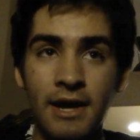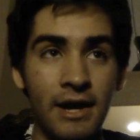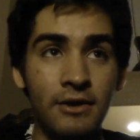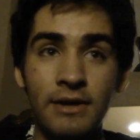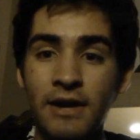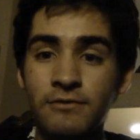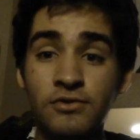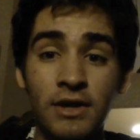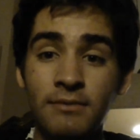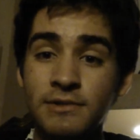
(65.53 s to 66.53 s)
I don't have
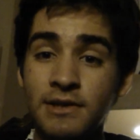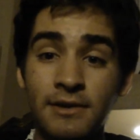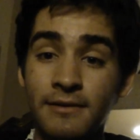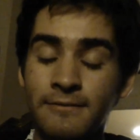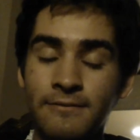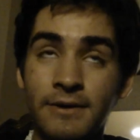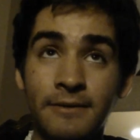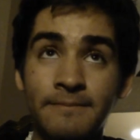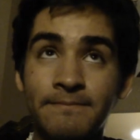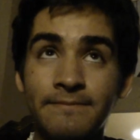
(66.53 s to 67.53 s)
dreams of,
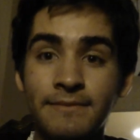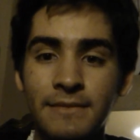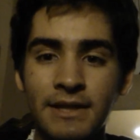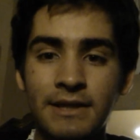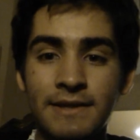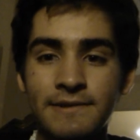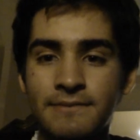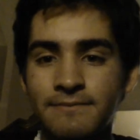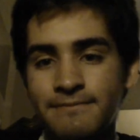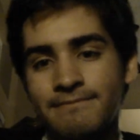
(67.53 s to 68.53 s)
well, at
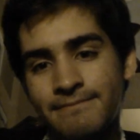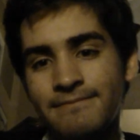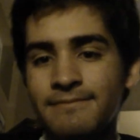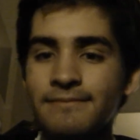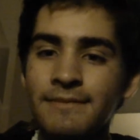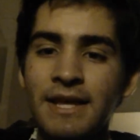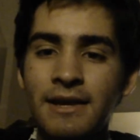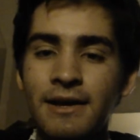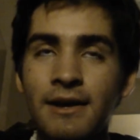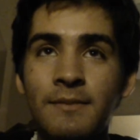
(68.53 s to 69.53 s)
least,
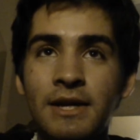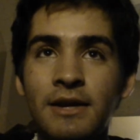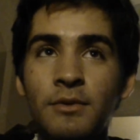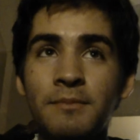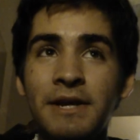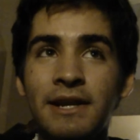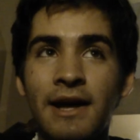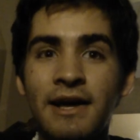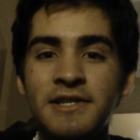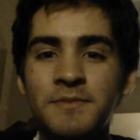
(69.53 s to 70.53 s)
I mean, it would be
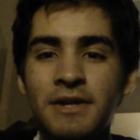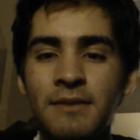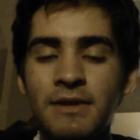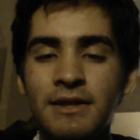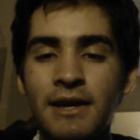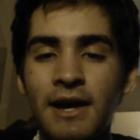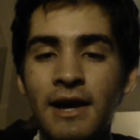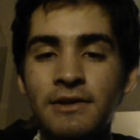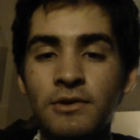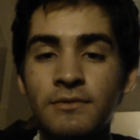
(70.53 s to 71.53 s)
nice, but I mean,
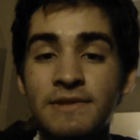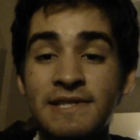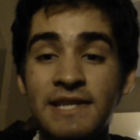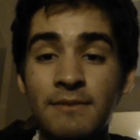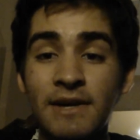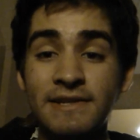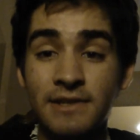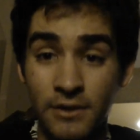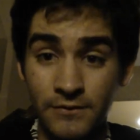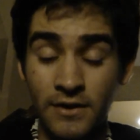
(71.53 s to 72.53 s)
I don't see
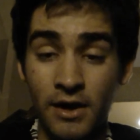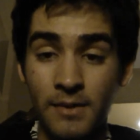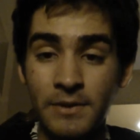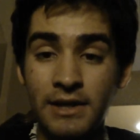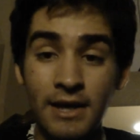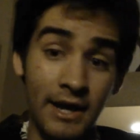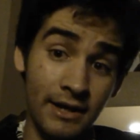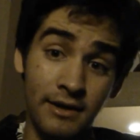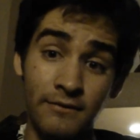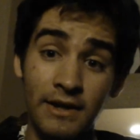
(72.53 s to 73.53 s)
myself topping at
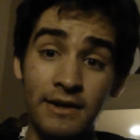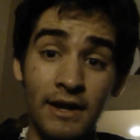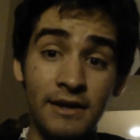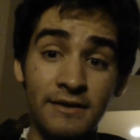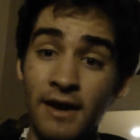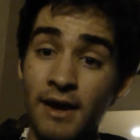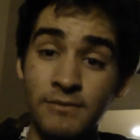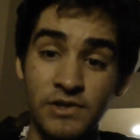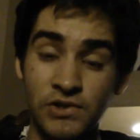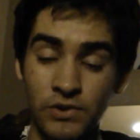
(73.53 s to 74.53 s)
an event anytime
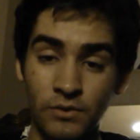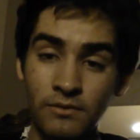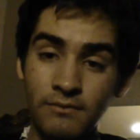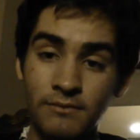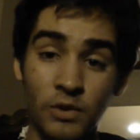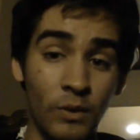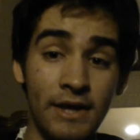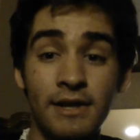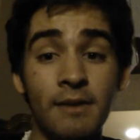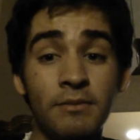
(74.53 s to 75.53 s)
soon, the
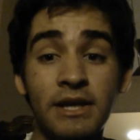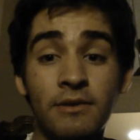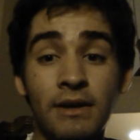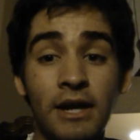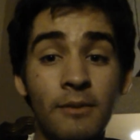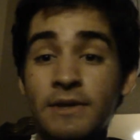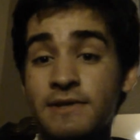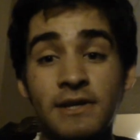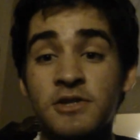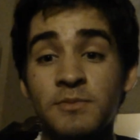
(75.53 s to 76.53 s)
way that I'm playing right now,
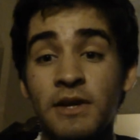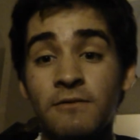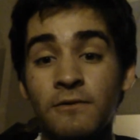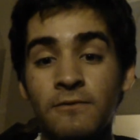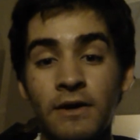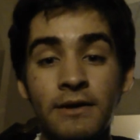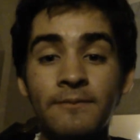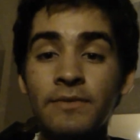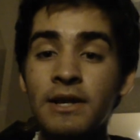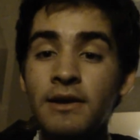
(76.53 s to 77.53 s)
because I just play for fun.